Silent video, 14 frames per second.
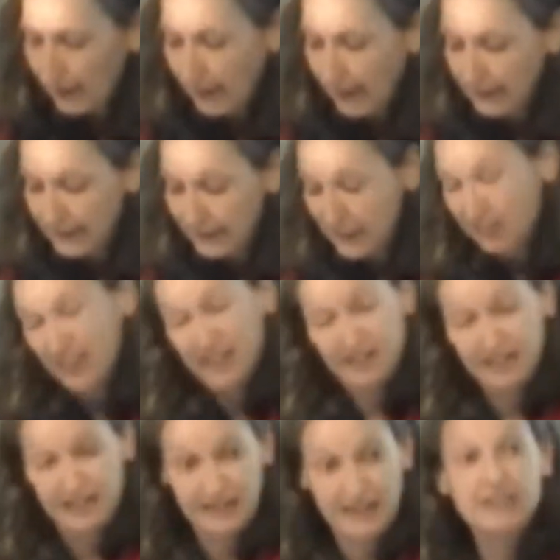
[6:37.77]
And
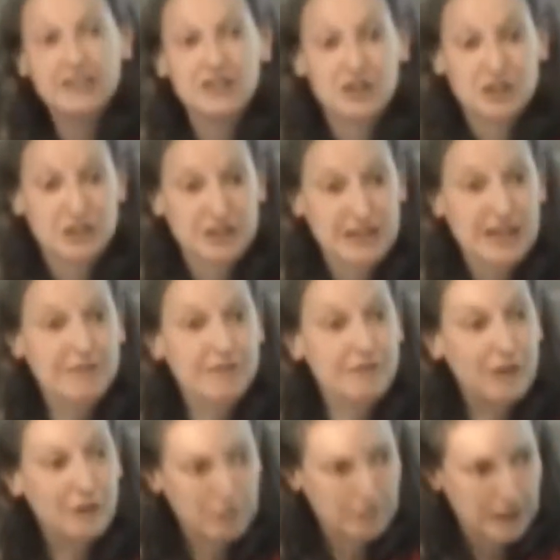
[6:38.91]
in addition to that,
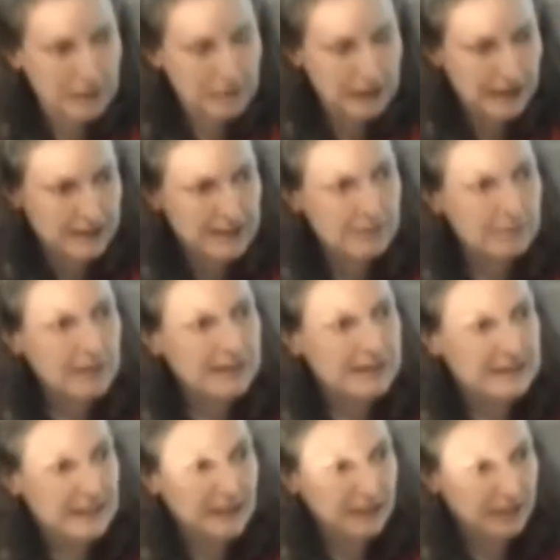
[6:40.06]
very big places
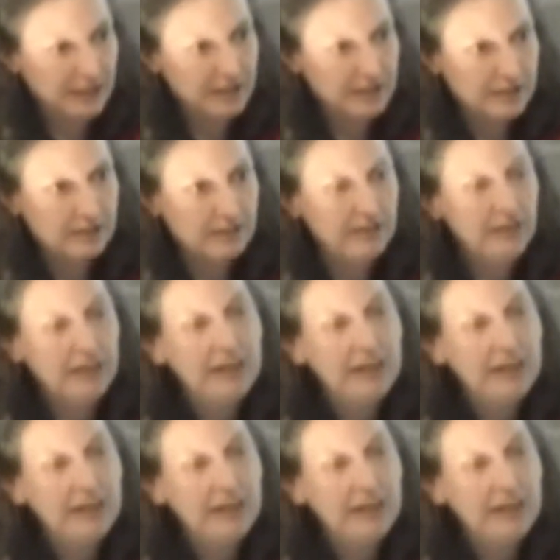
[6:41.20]
like London,